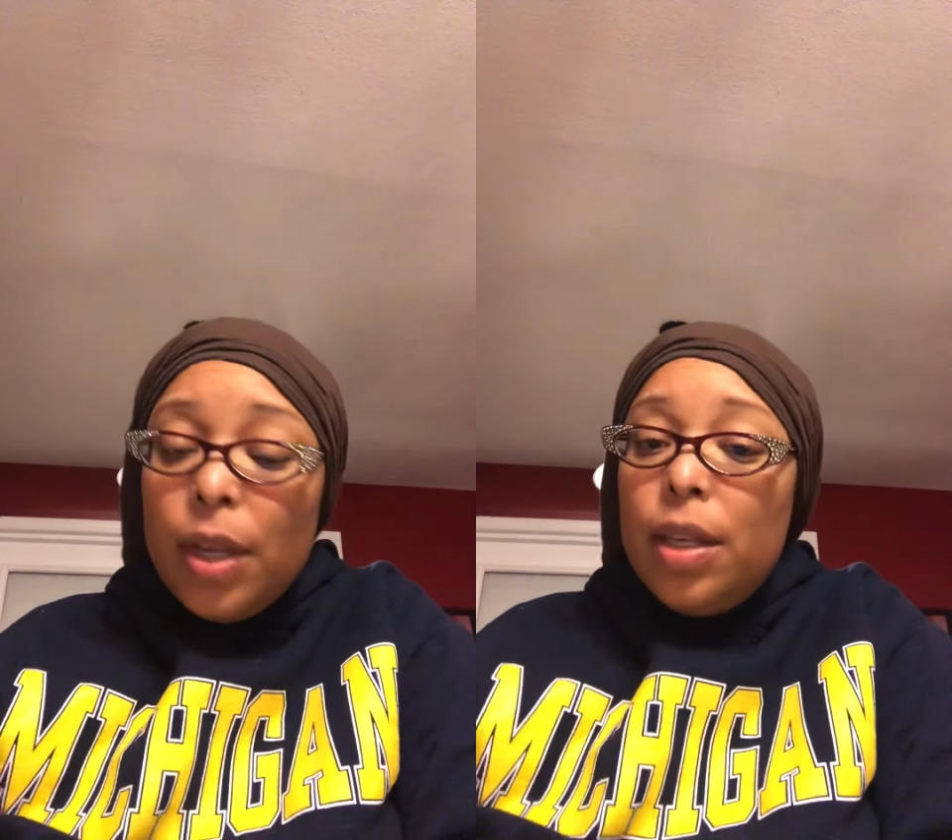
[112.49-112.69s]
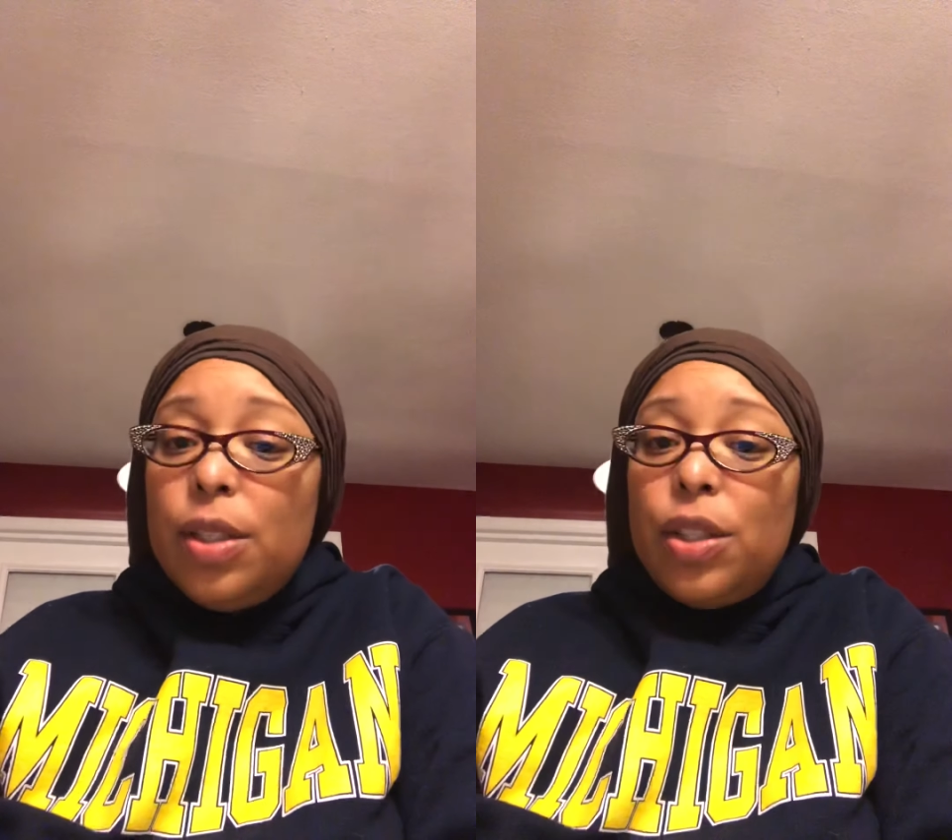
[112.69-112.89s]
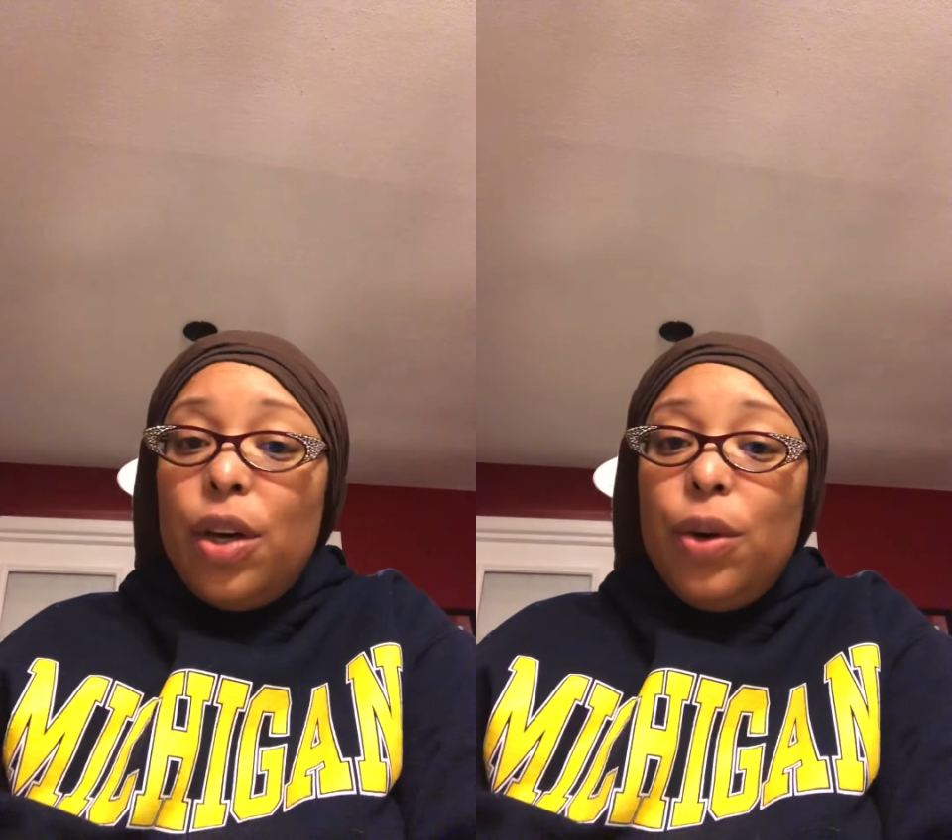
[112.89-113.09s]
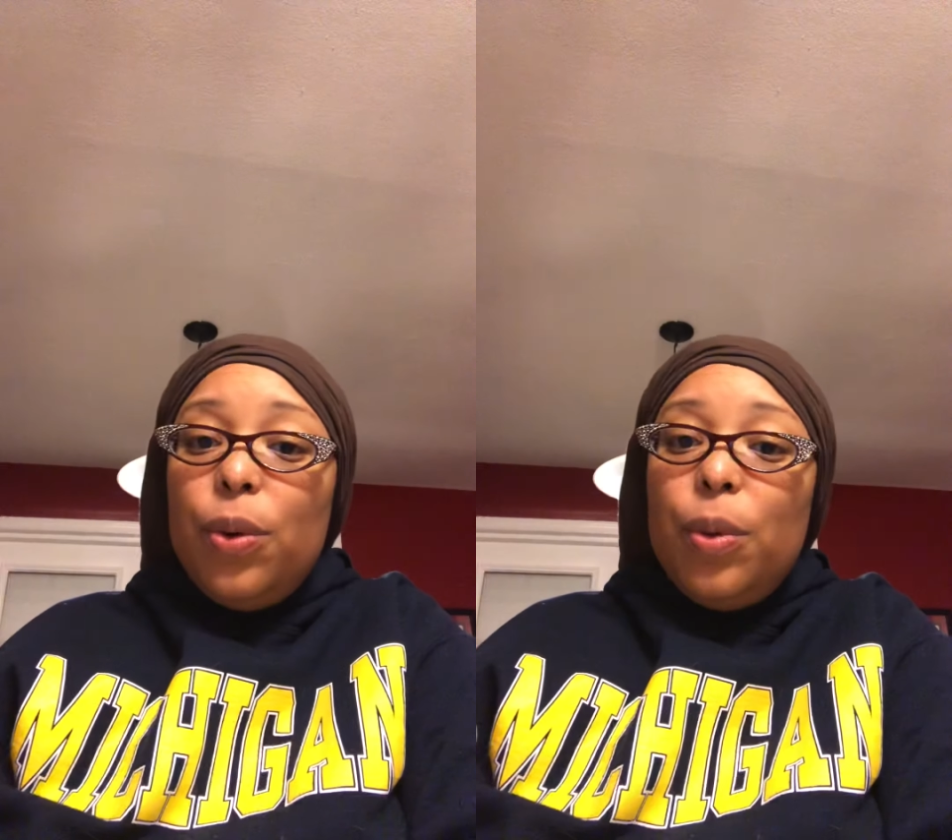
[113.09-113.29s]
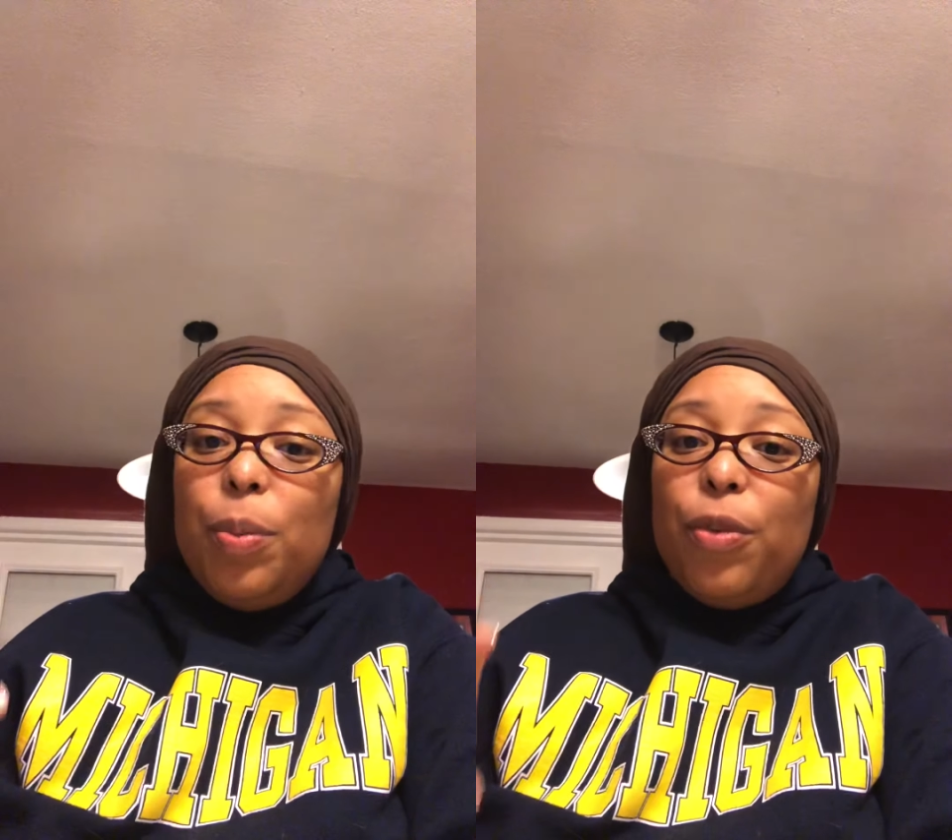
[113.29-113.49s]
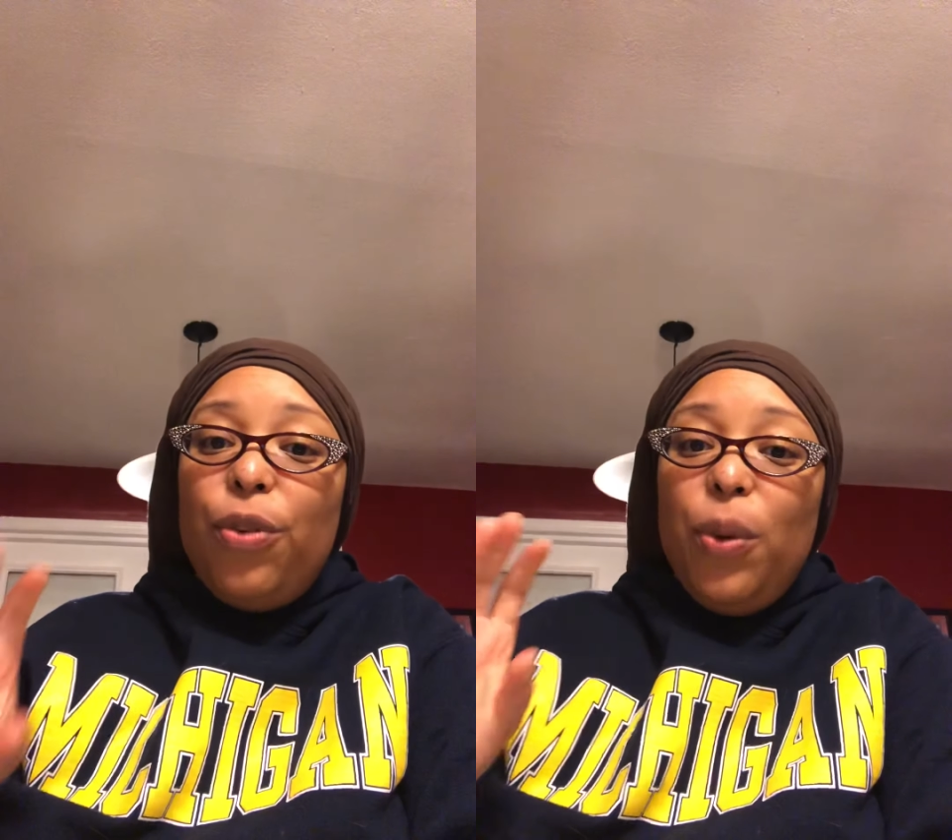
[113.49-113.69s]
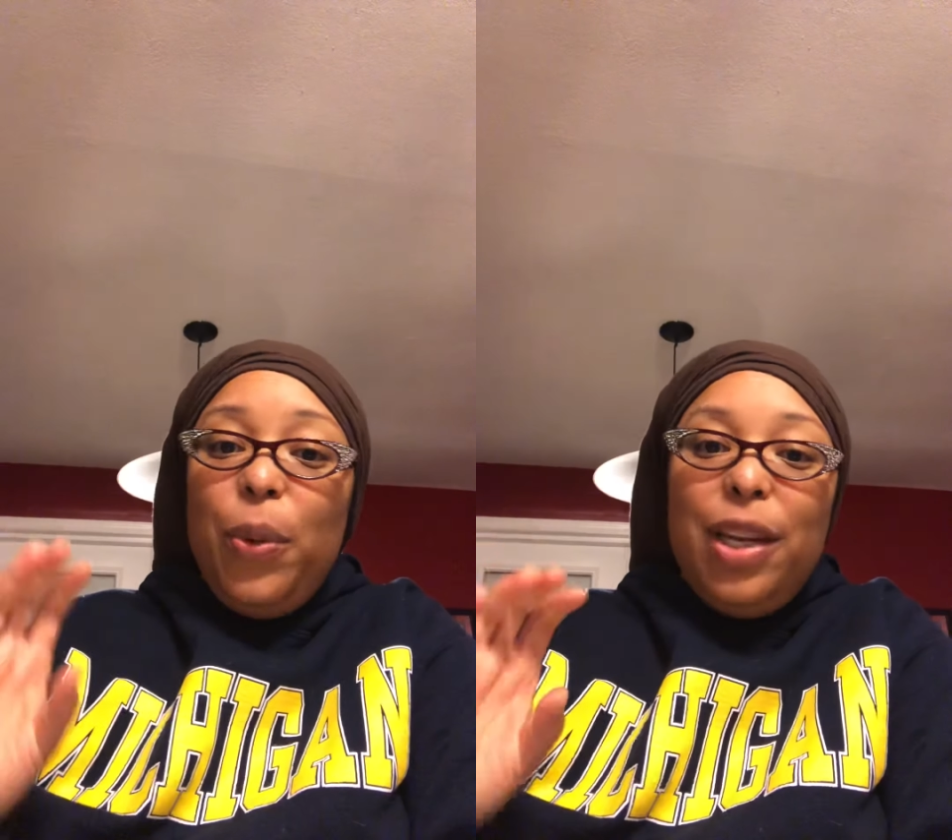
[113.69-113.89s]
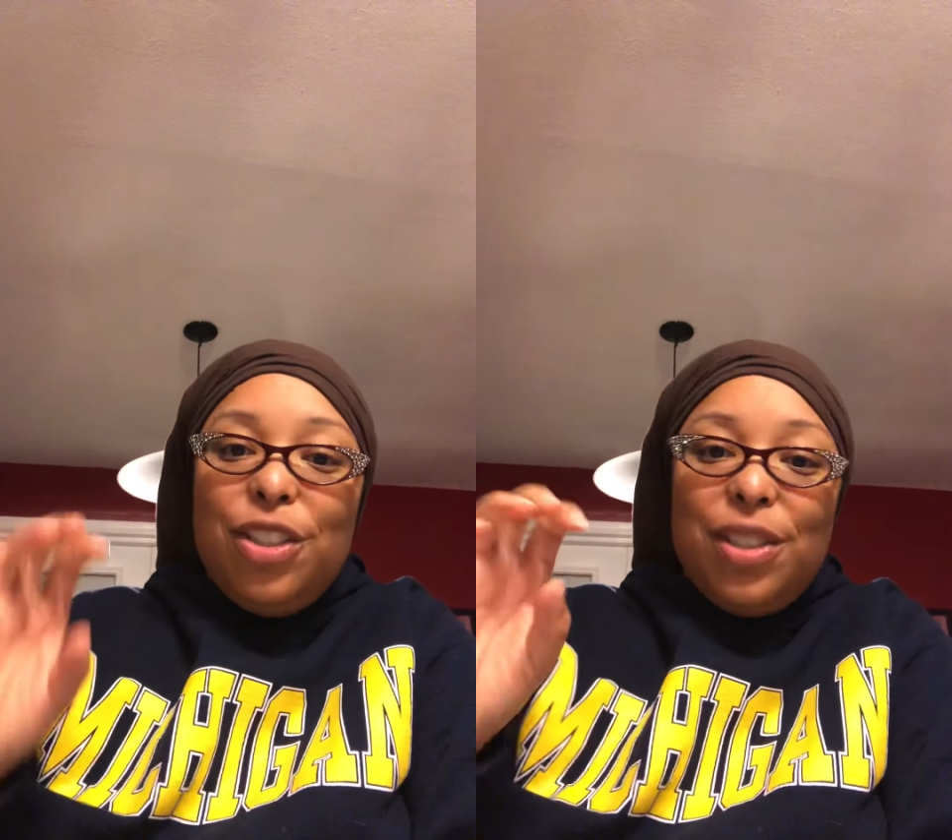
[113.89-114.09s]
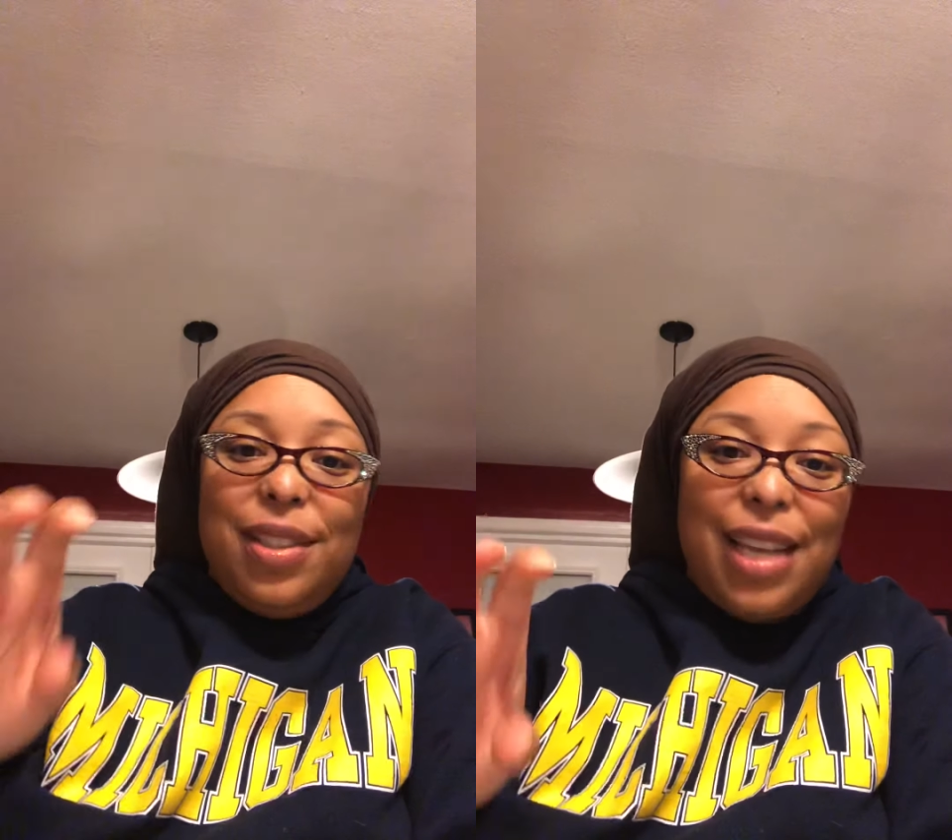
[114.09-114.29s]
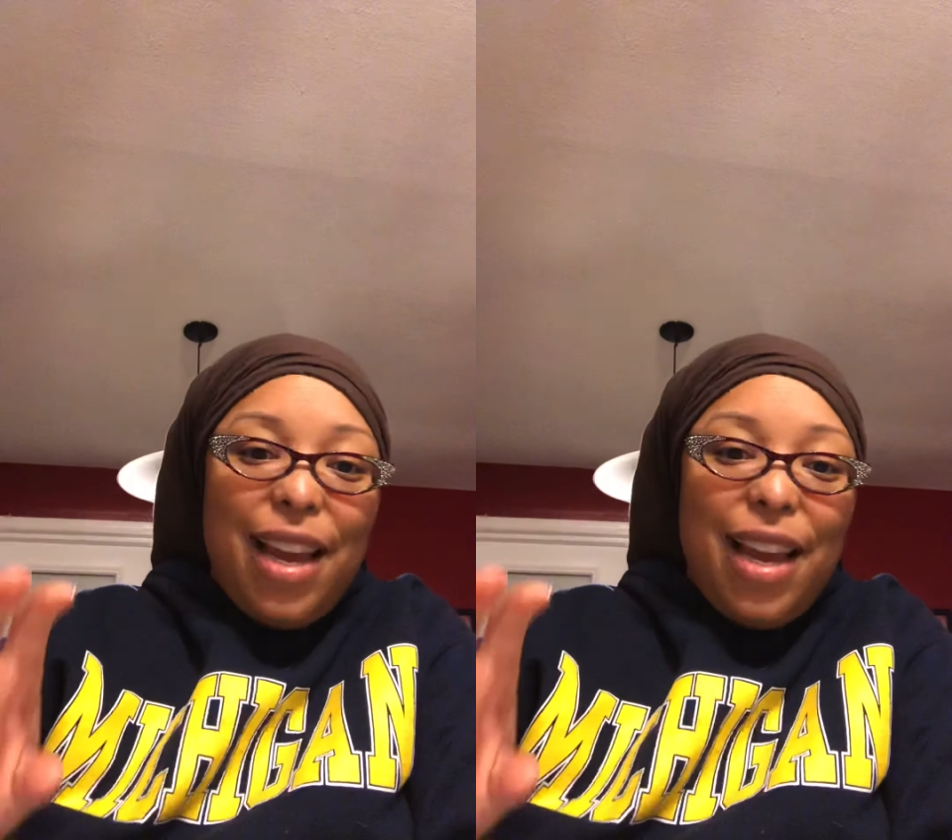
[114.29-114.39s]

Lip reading: So before we can just say,